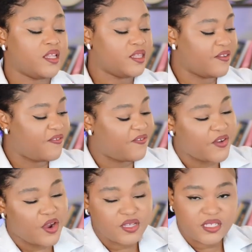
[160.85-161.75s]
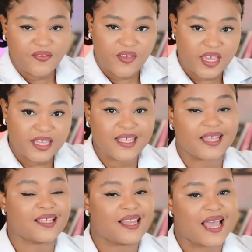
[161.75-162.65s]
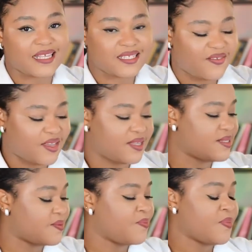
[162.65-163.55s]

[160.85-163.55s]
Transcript: The first phase and the last phase.